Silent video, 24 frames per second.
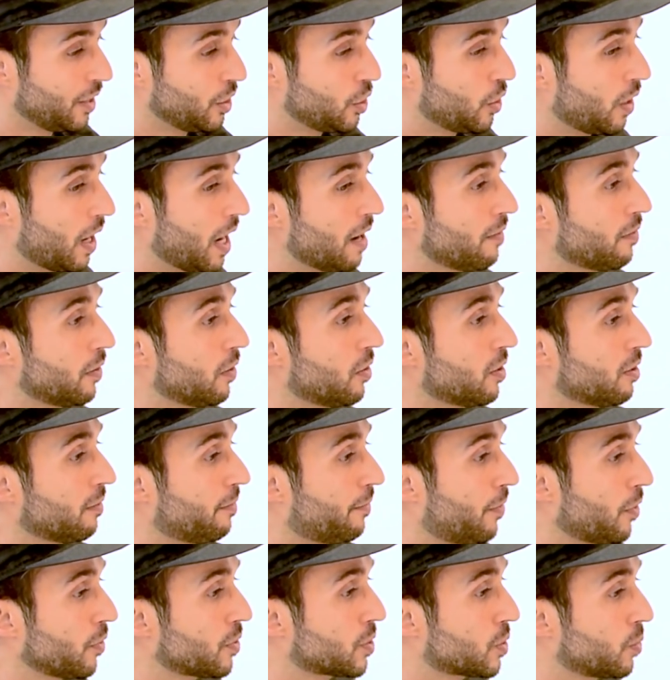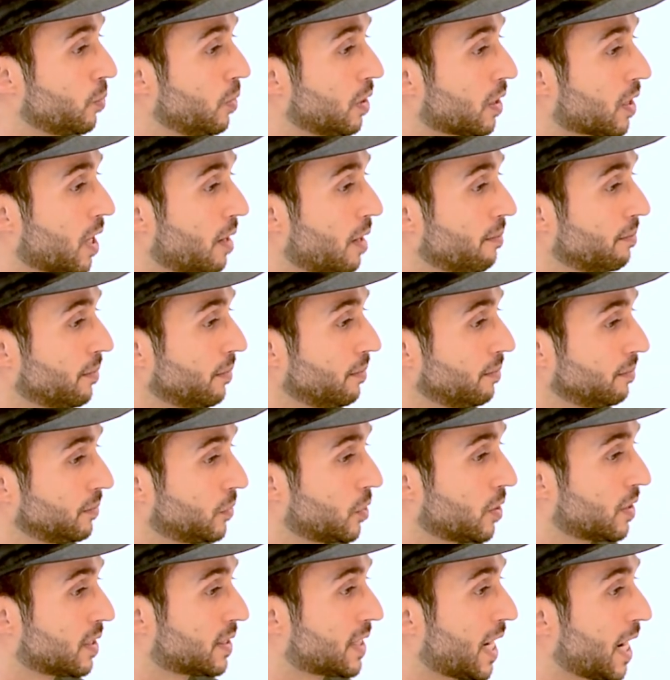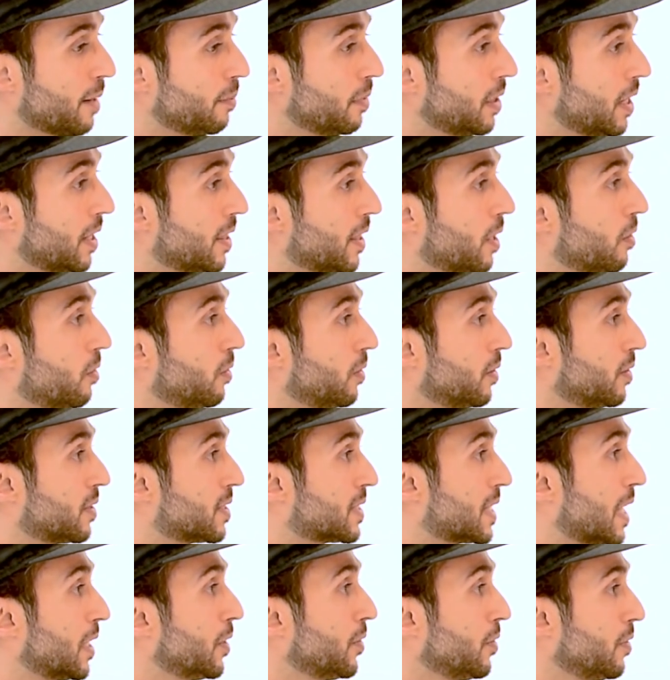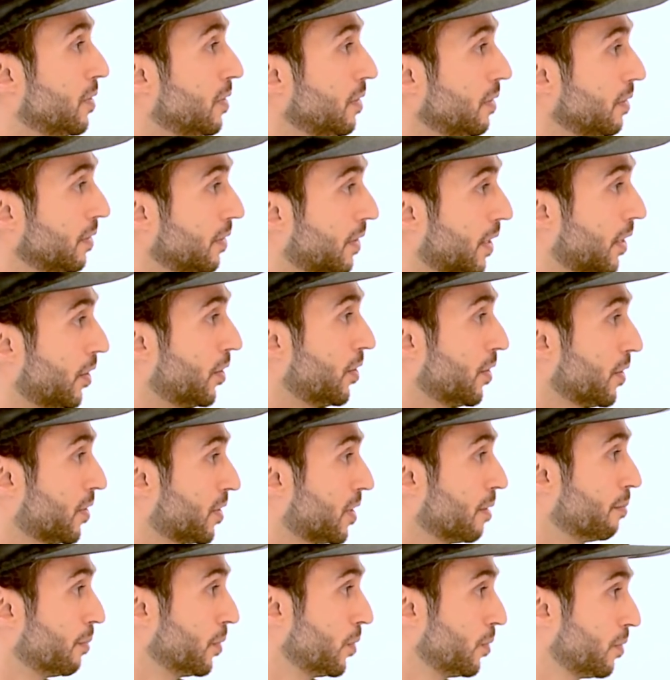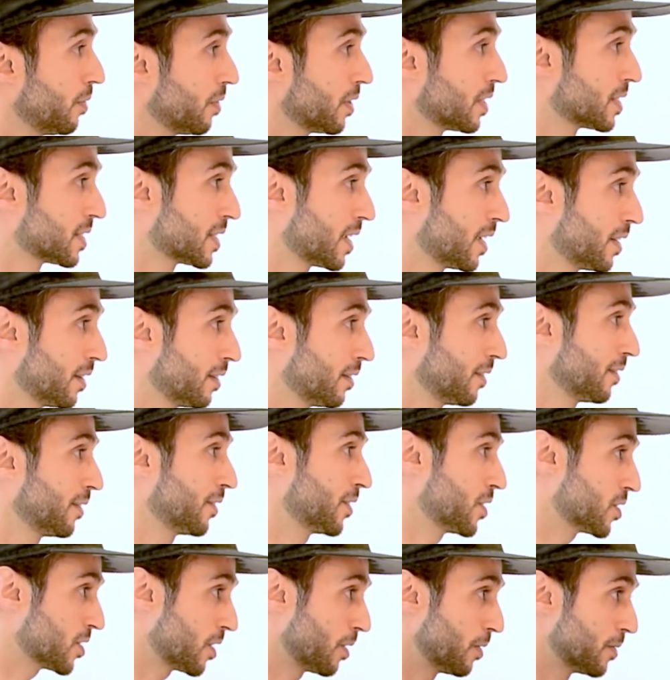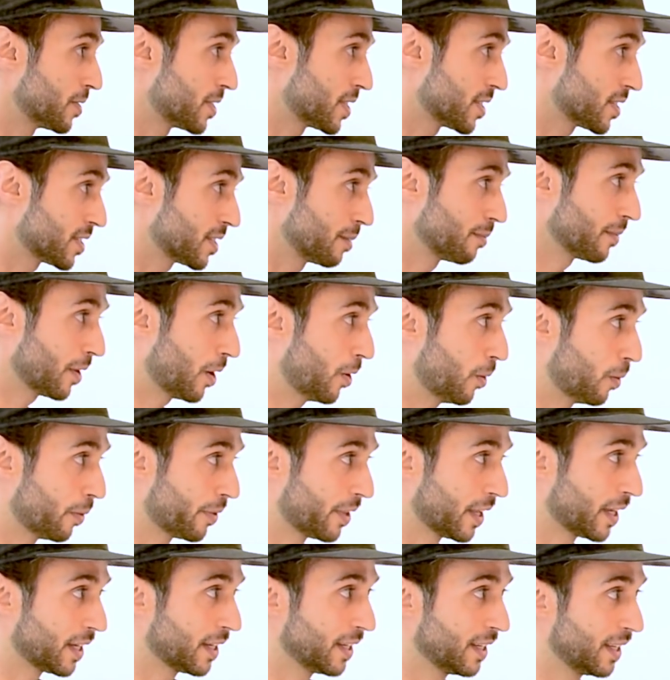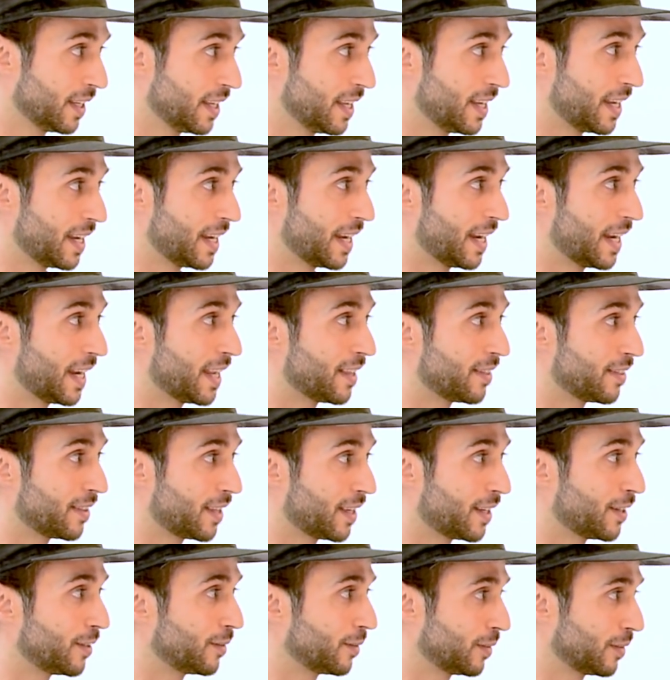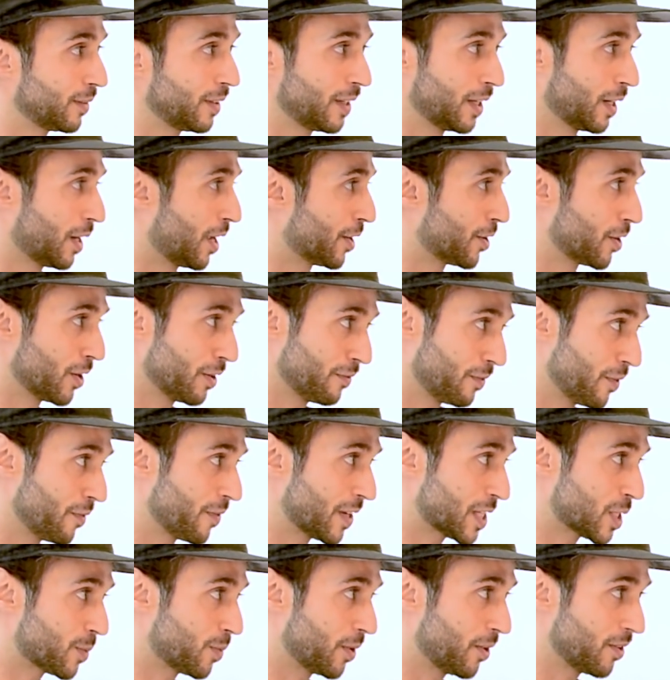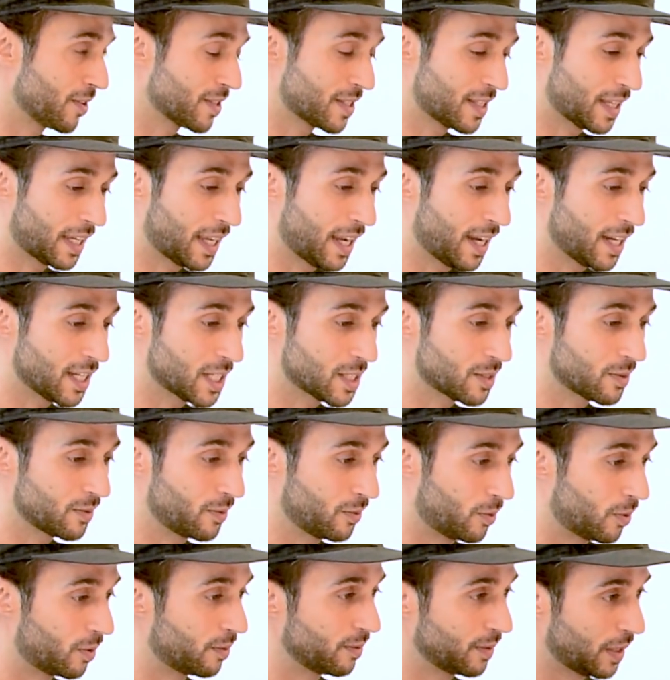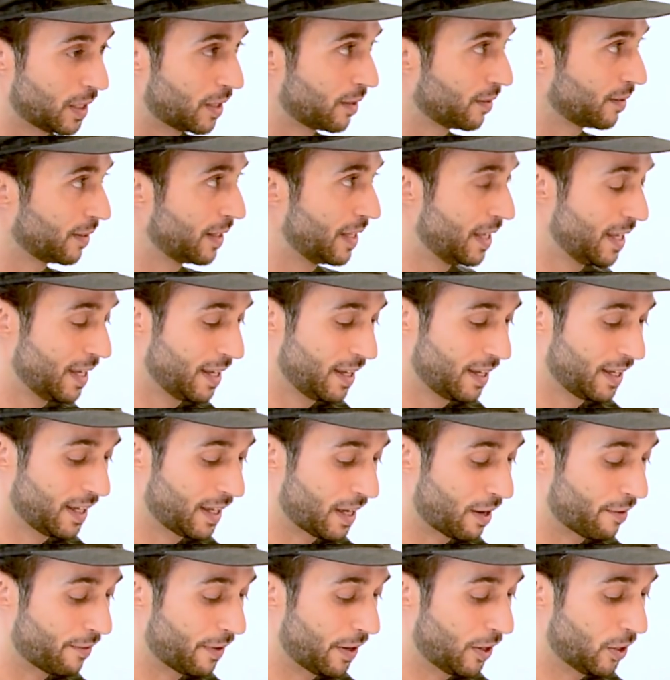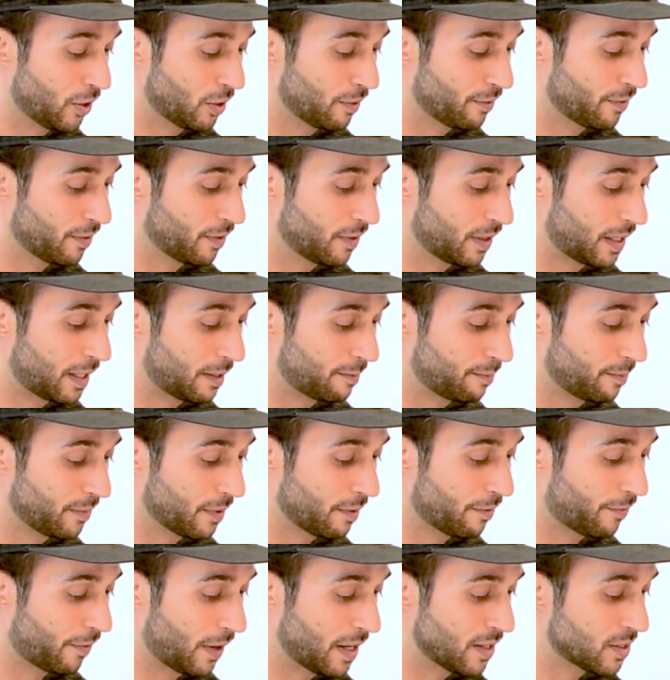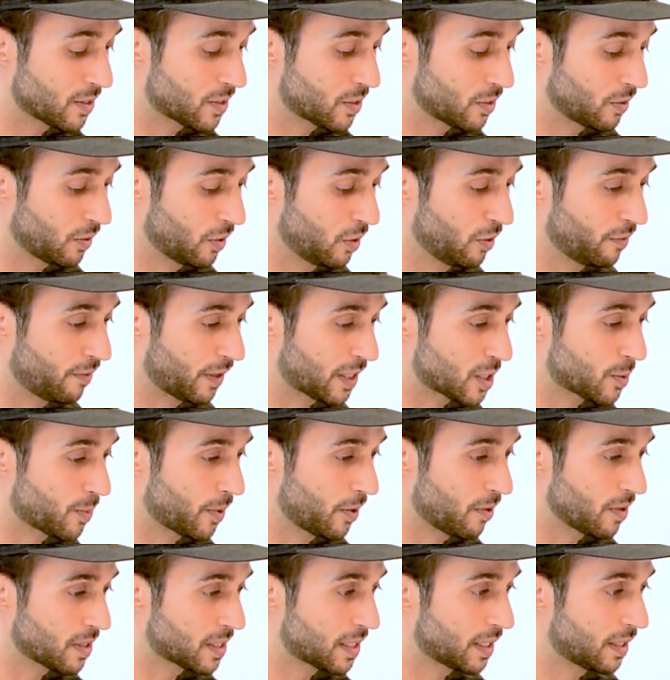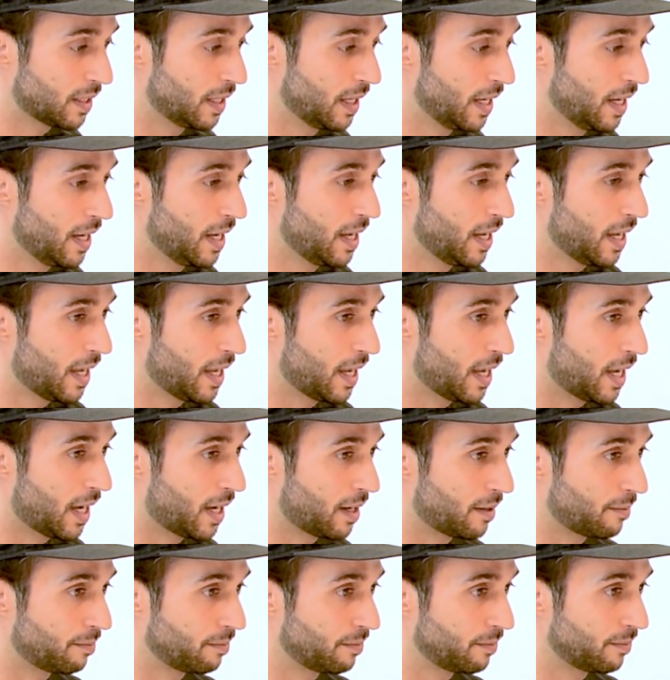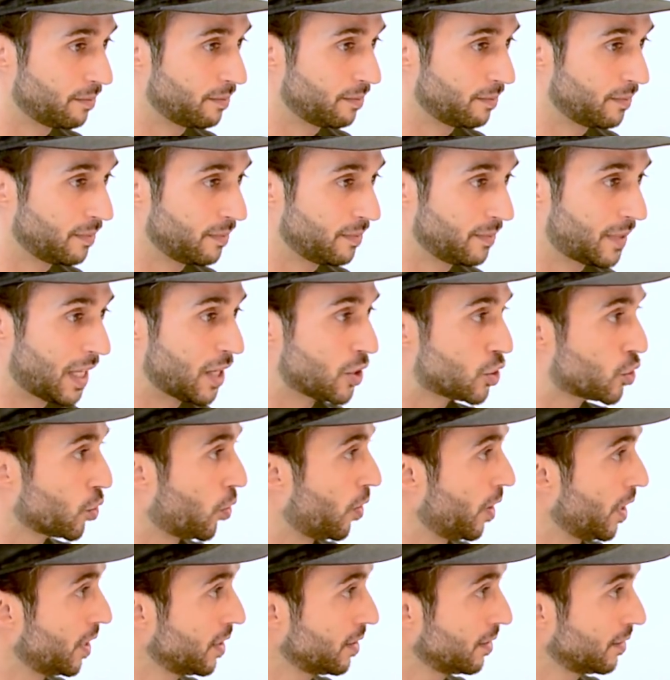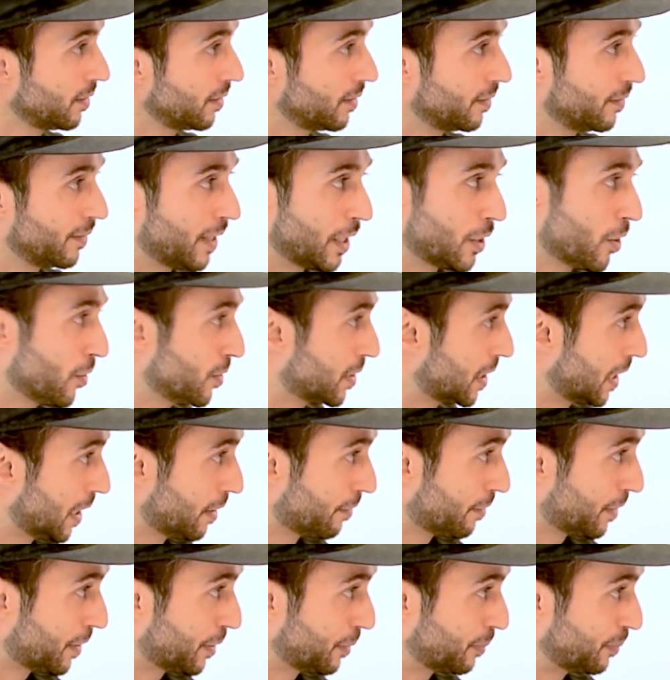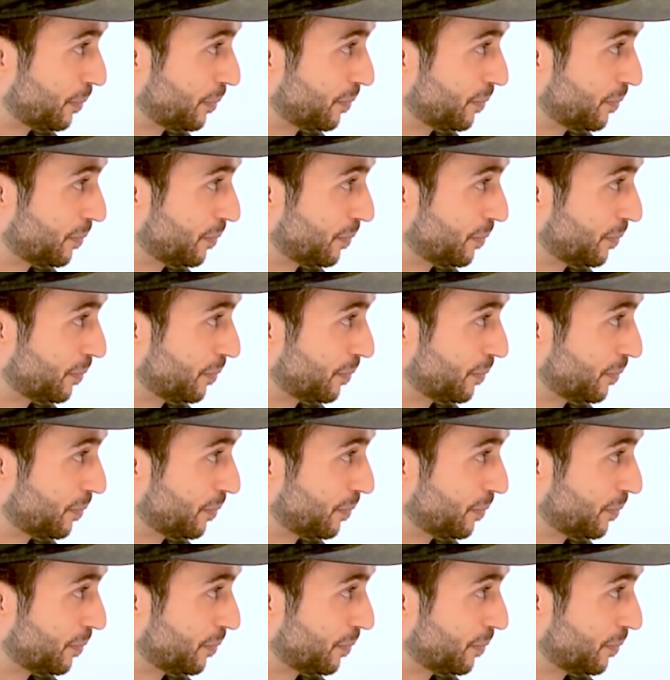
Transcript: You have a lot of folks who will come to the table and they'll sell you the earth, the moon, the sun, the solar system, the whole thing. And then, I don't know if you've experienced the case or, you know, I've heard of um, friends who've experienced it. Um, they join, they don't deliver.